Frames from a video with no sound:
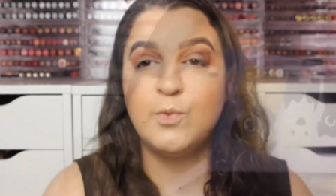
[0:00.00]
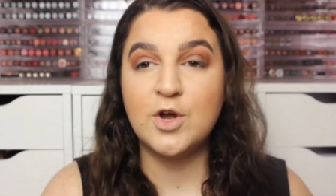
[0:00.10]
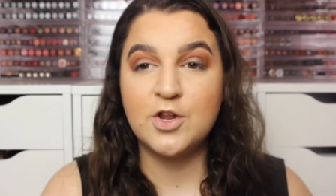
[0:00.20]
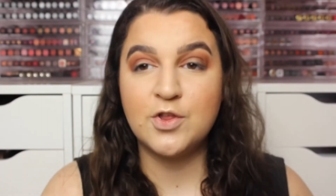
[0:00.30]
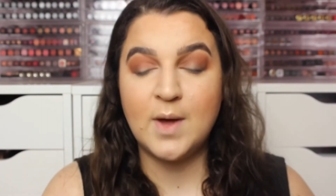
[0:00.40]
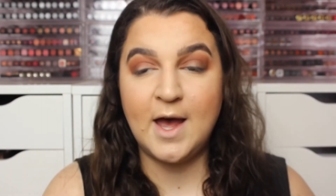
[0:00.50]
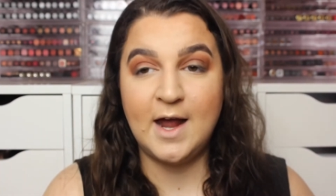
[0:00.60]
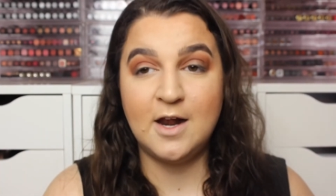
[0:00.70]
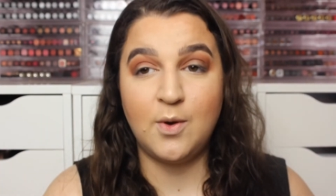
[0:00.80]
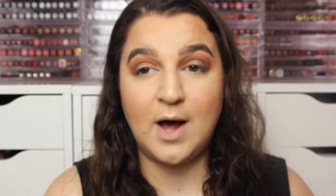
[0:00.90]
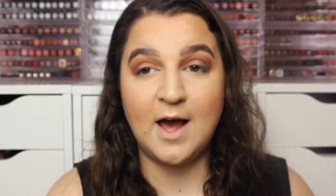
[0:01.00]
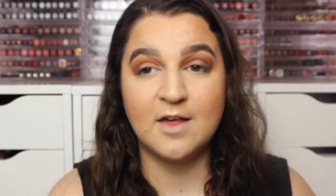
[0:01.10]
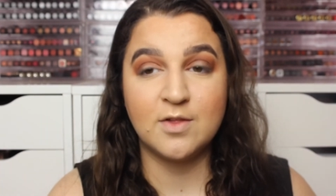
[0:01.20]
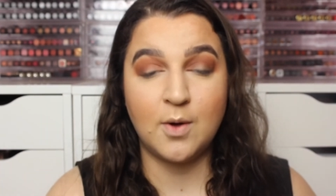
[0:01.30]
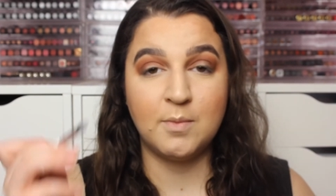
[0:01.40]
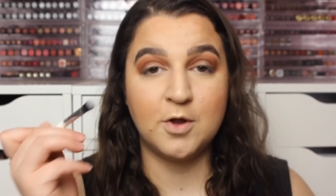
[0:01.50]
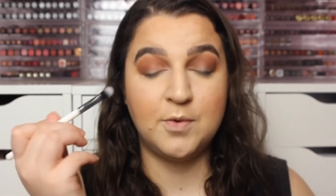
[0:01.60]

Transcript: we're going to do a halo eye, so I'm going to put